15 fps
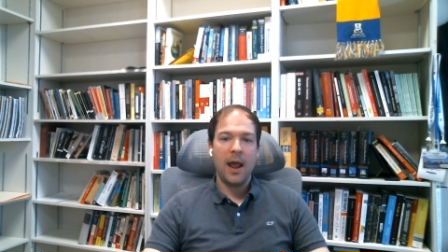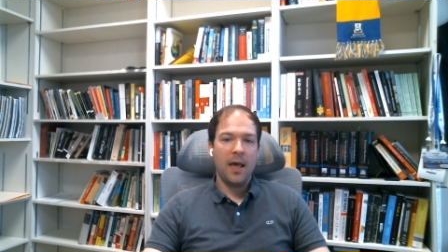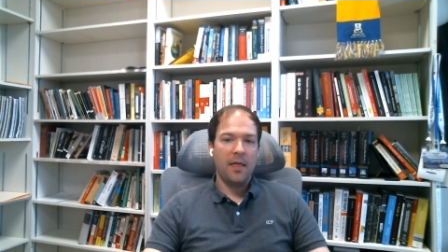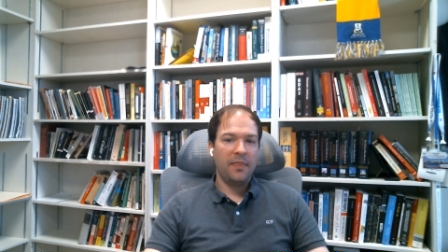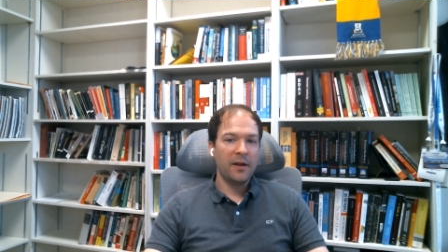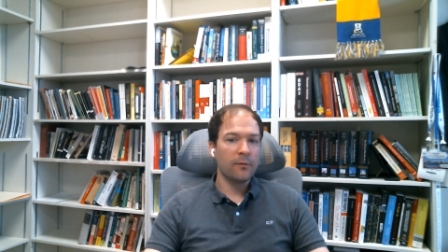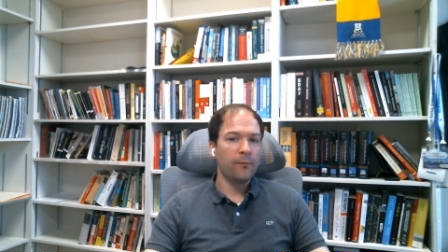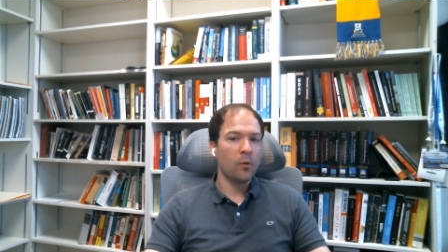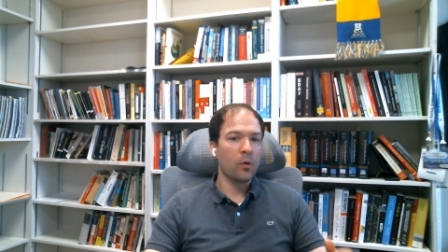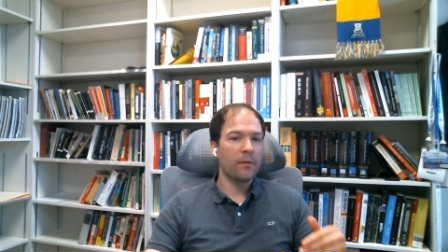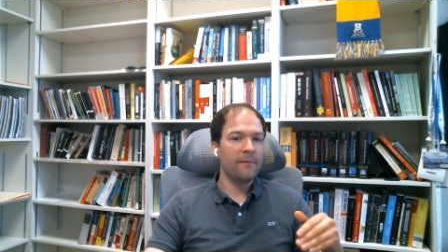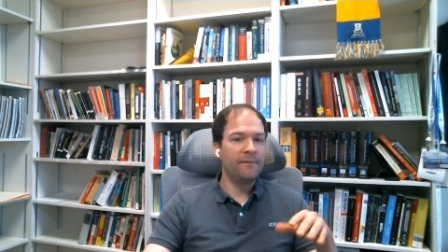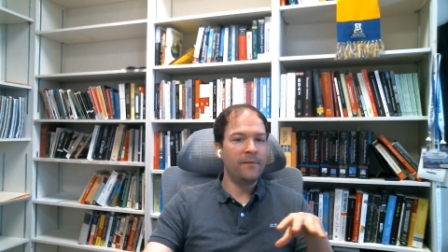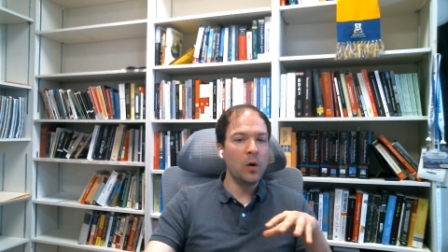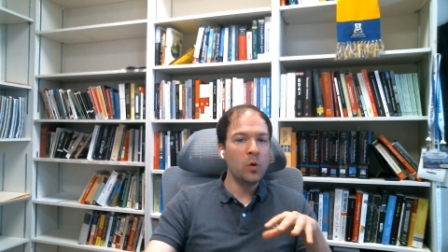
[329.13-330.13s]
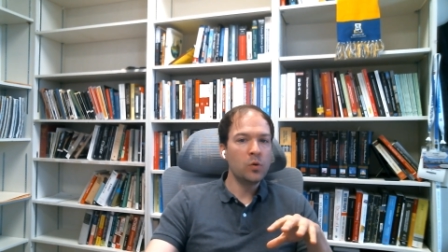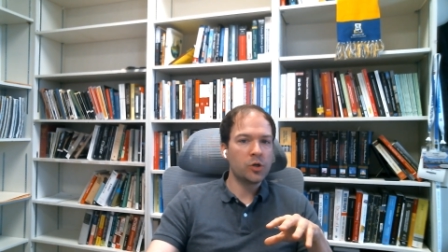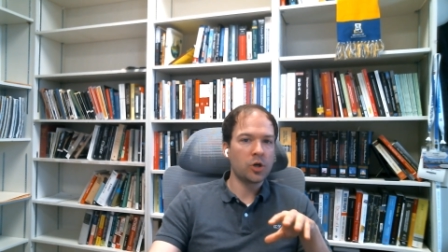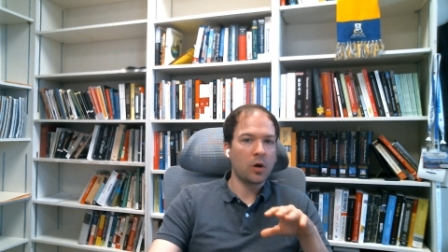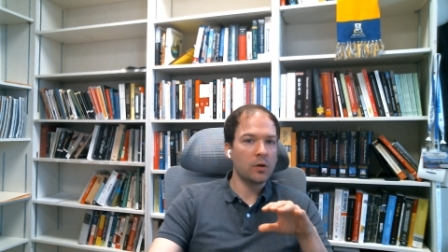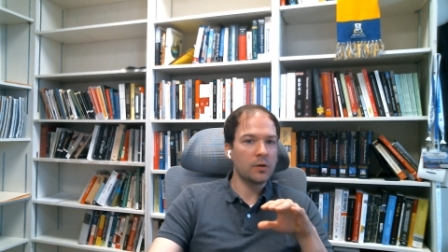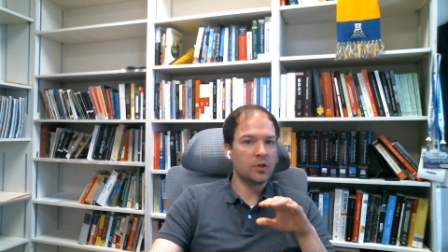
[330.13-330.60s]
Therefore, vote
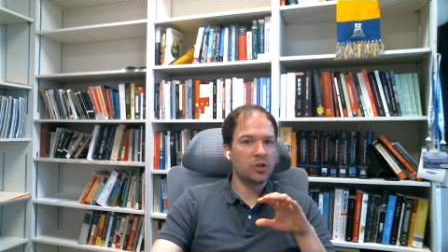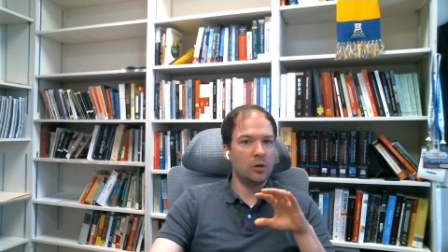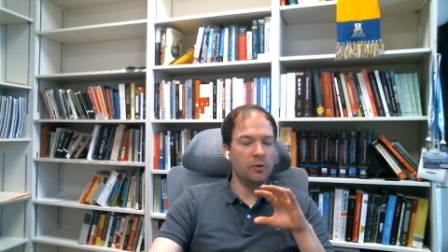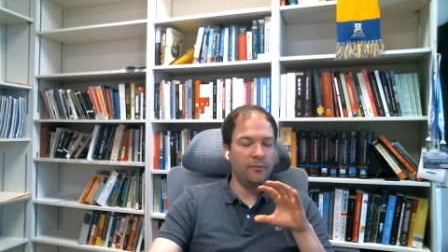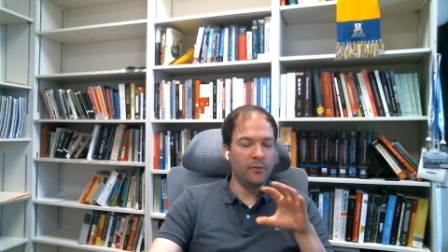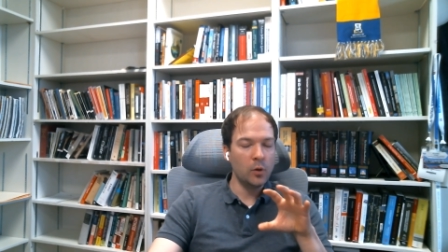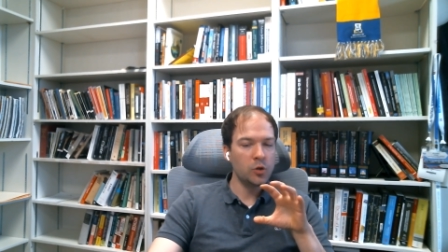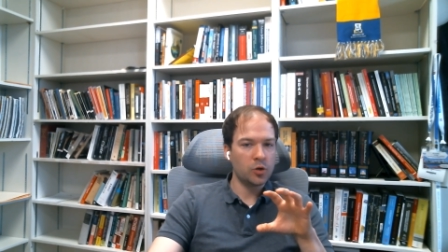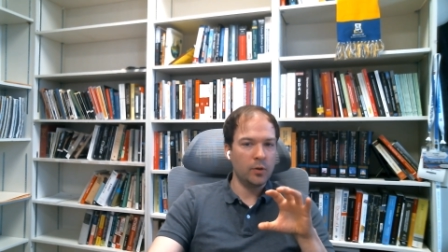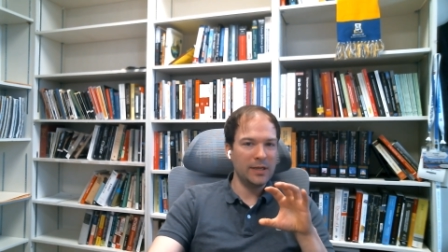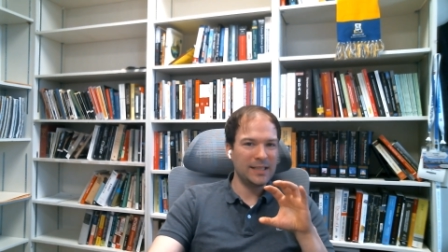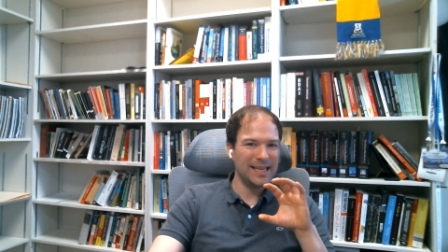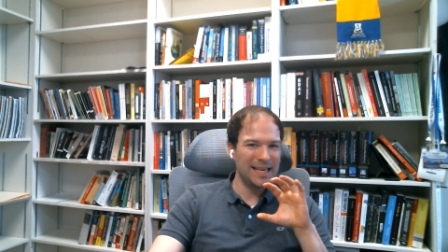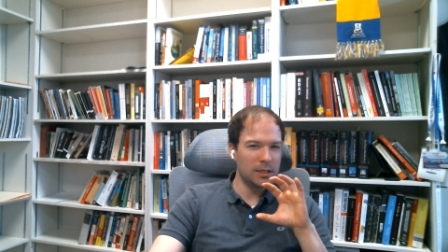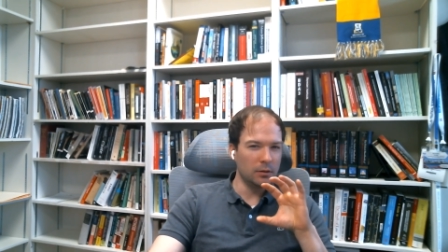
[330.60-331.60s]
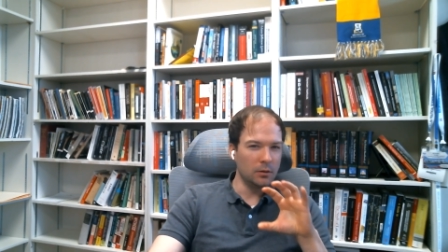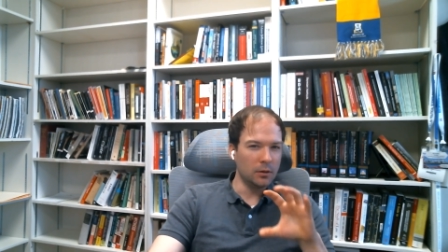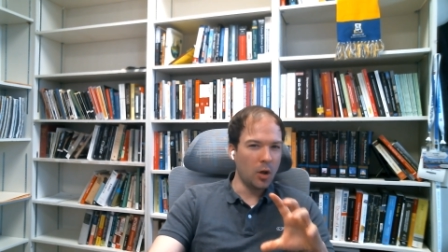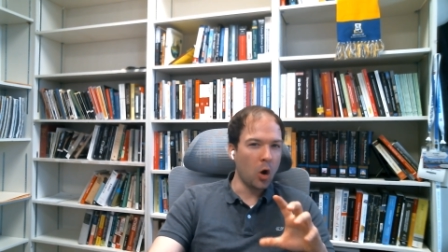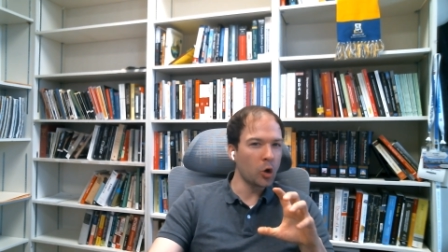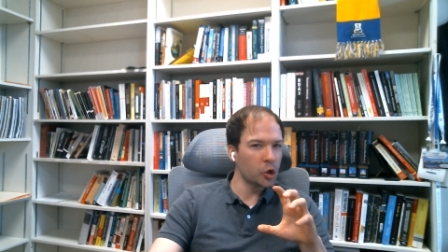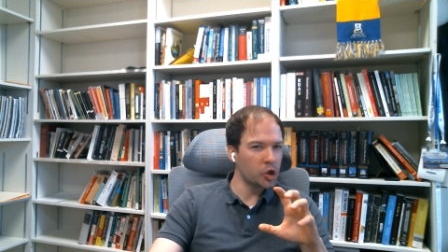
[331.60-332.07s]
choice is
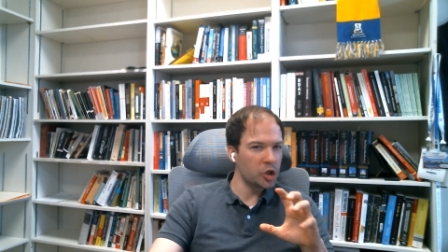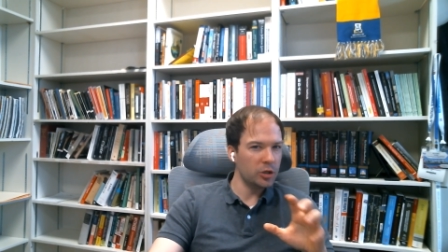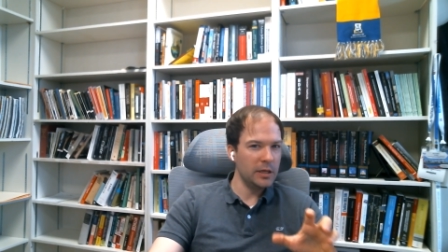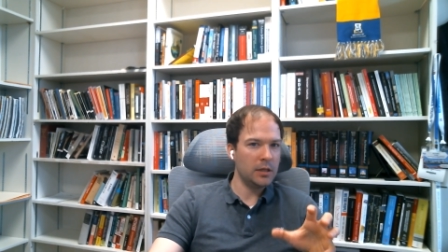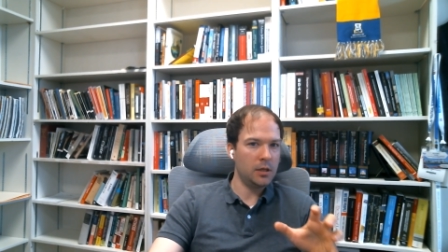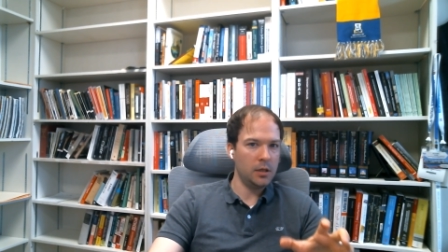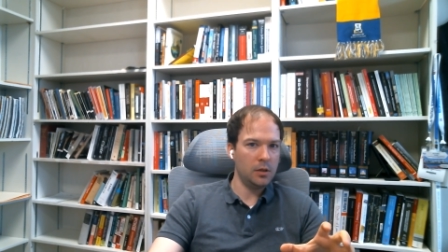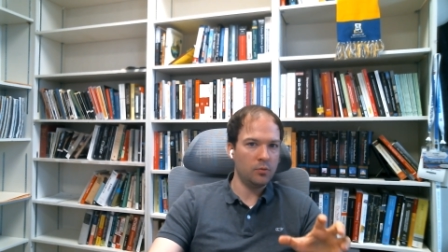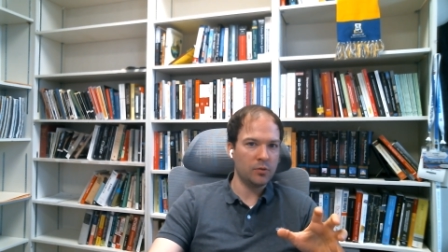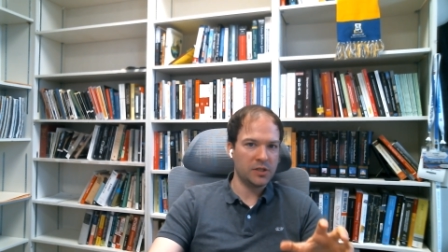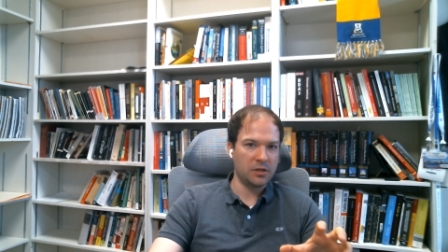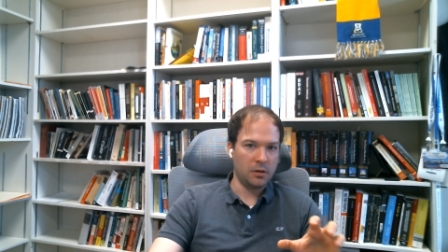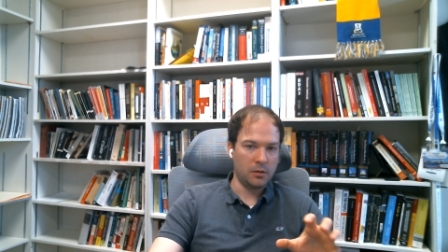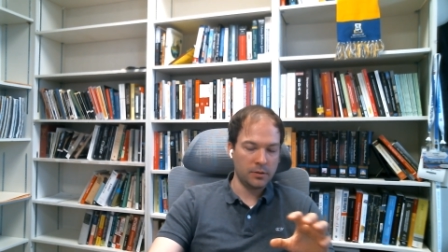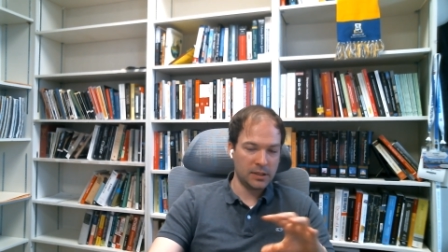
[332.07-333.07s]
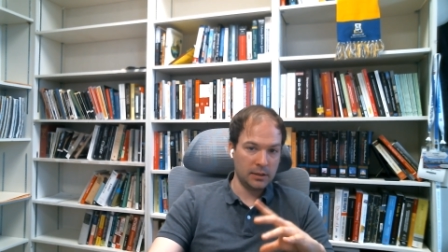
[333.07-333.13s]
largely the result,